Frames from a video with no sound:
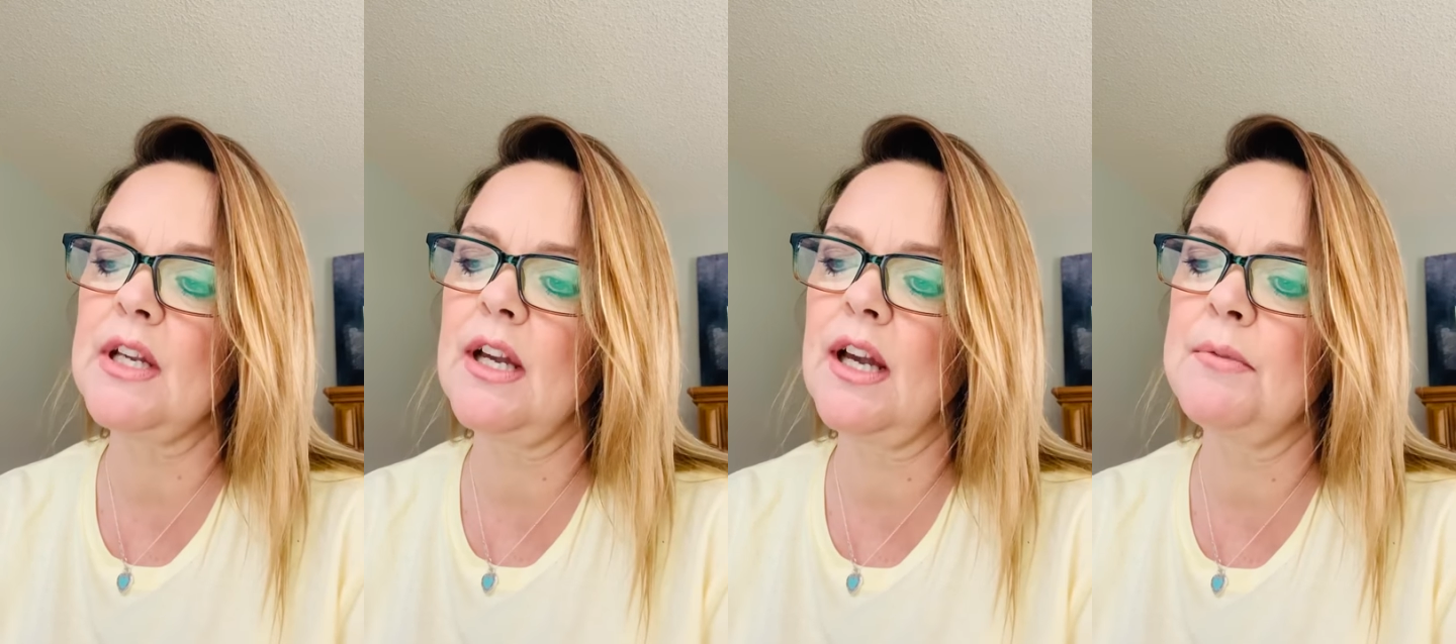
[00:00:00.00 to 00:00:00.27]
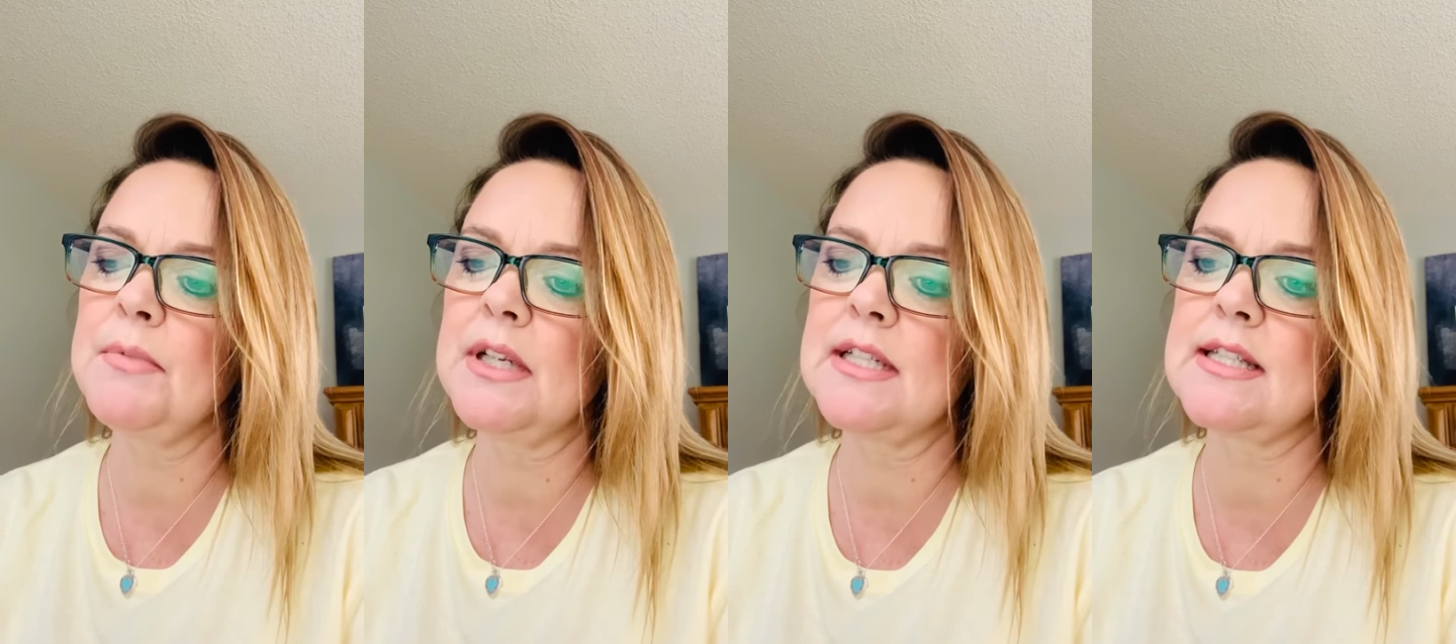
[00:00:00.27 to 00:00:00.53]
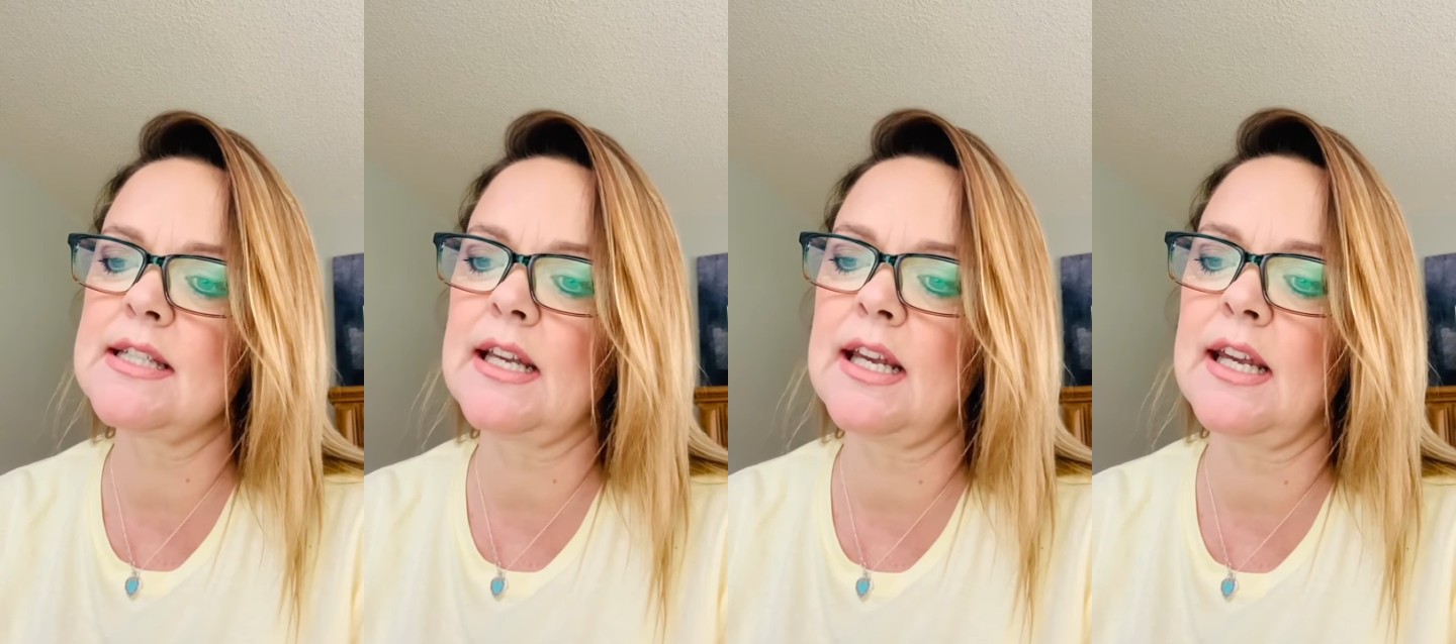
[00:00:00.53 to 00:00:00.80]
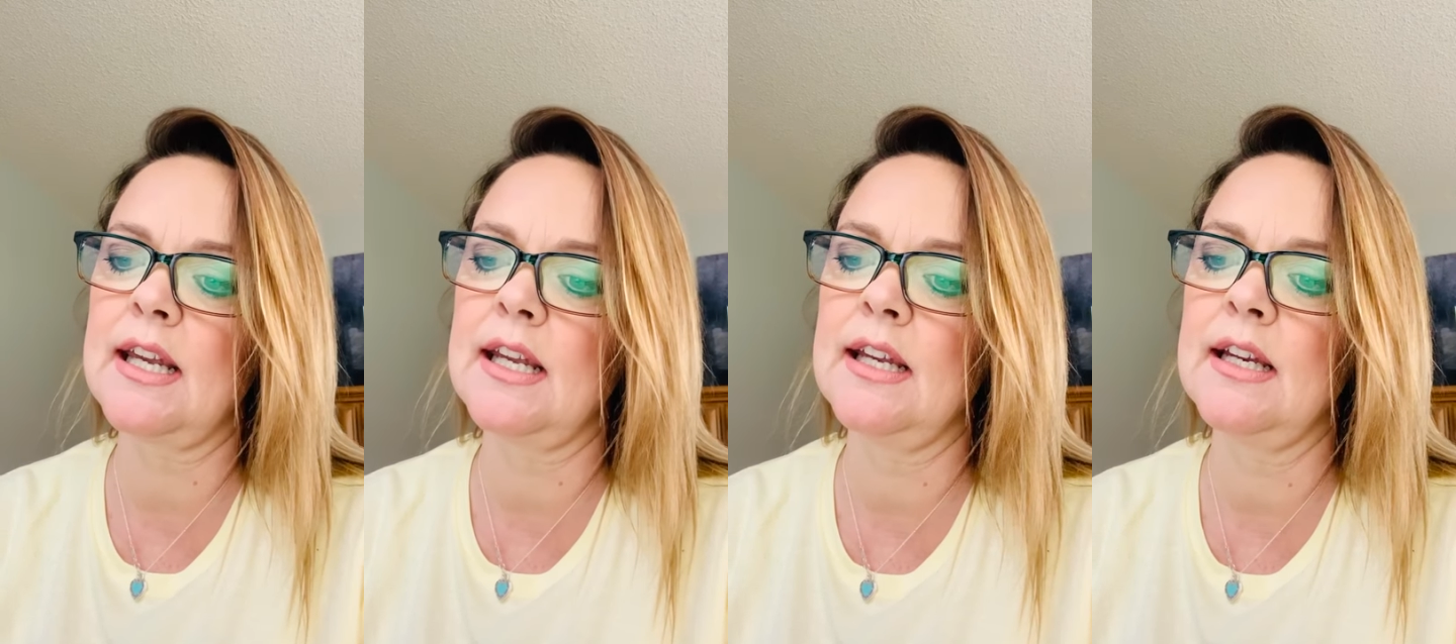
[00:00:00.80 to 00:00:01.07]
I'm going to
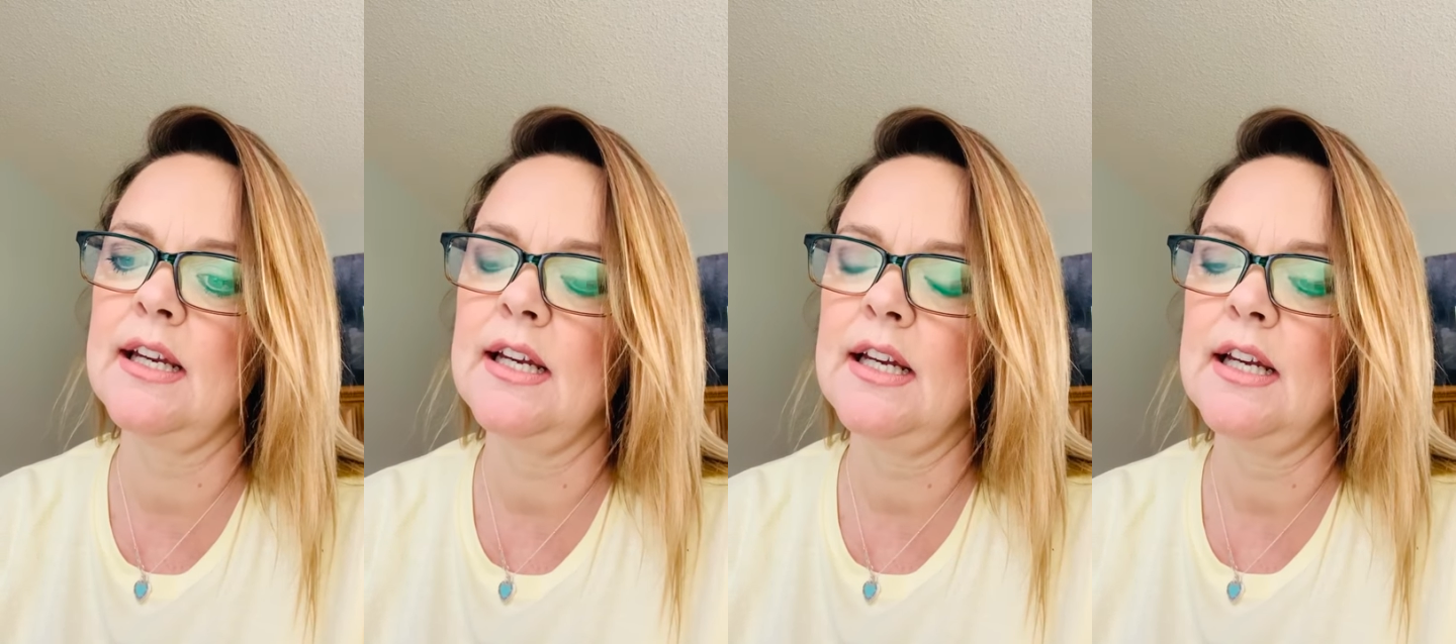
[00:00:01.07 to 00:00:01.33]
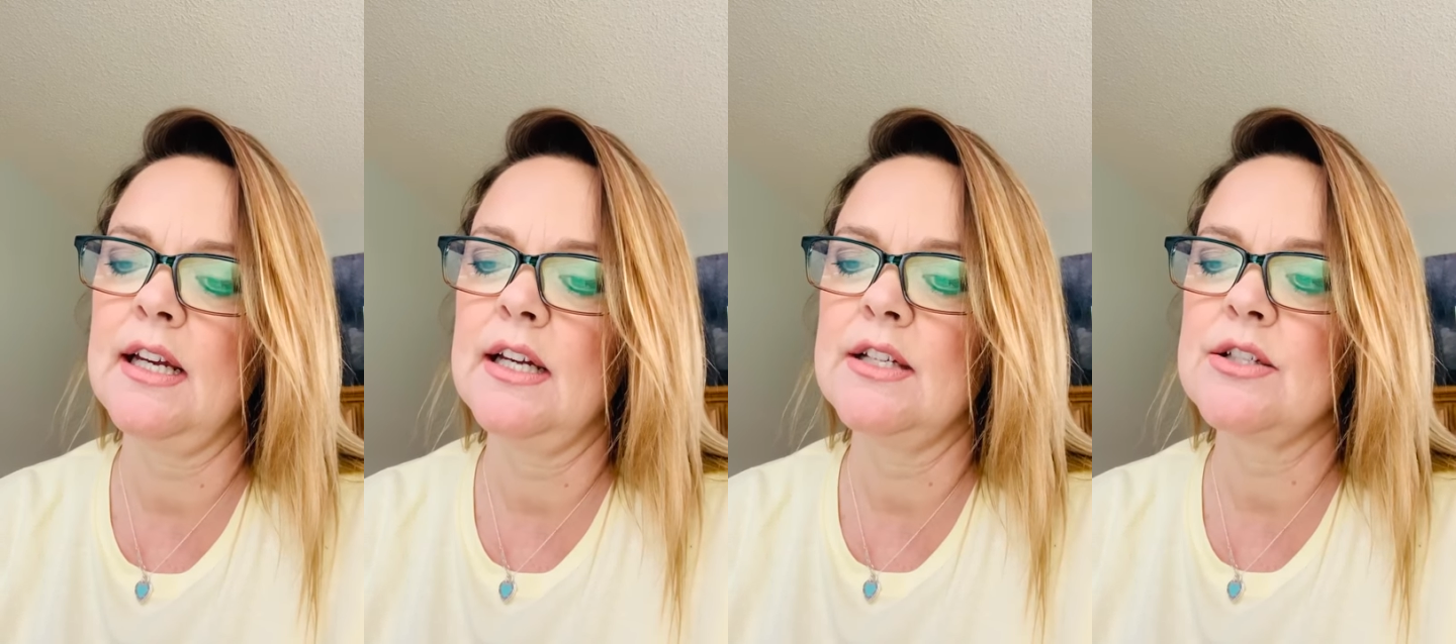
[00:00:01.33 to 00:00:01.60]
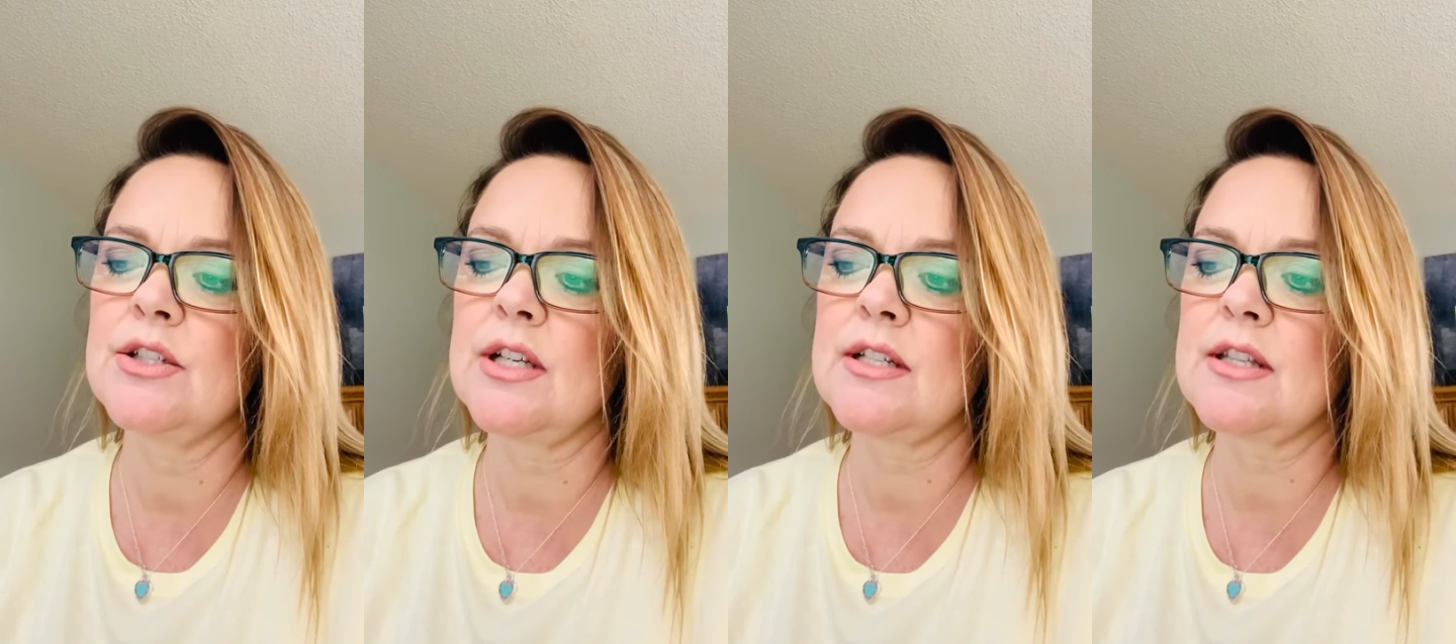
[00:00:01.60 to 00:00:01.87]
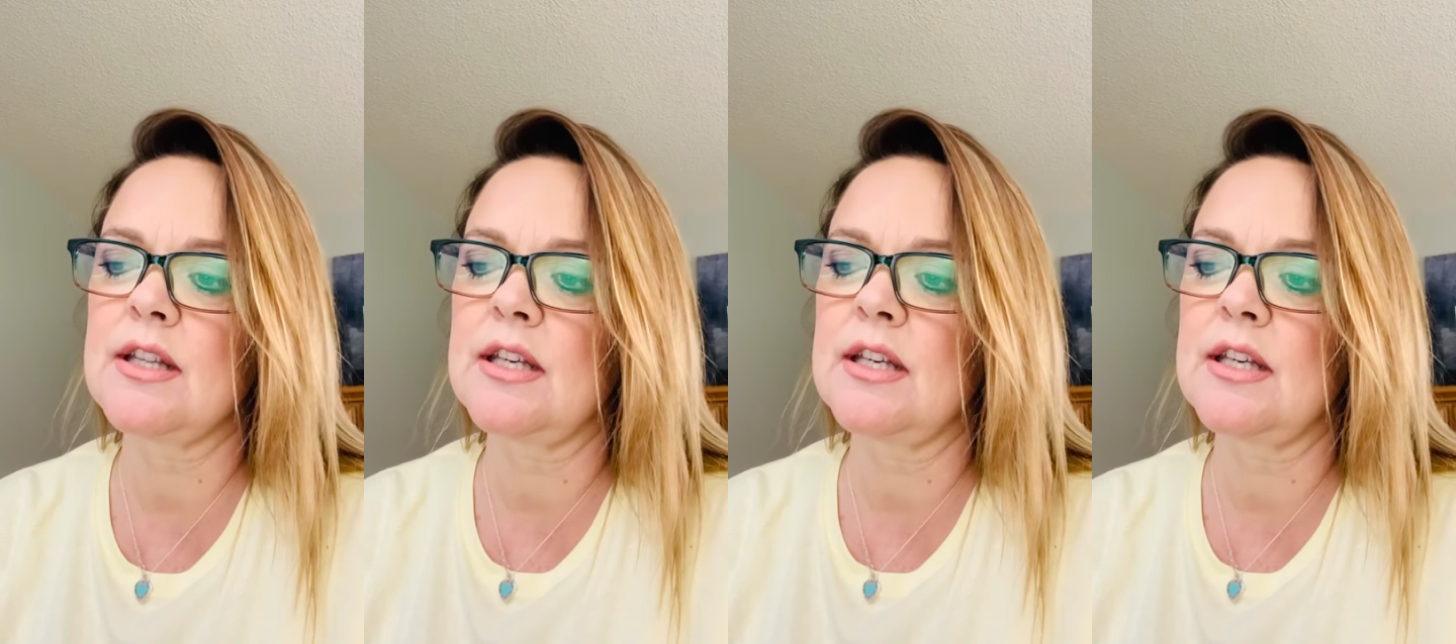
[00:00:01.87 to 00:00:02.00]
say, just